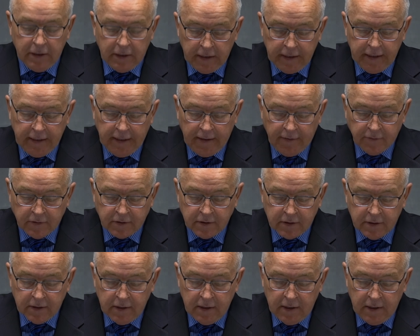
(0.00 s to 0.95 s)

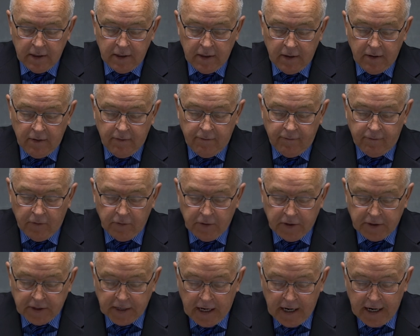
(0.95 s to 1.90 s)
leaves, for the
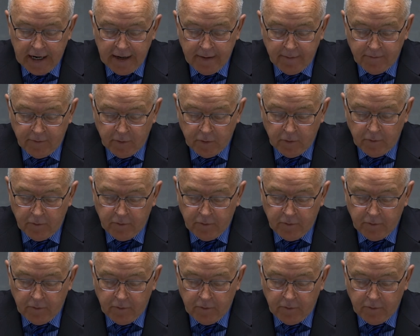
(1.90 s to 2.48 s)
time for the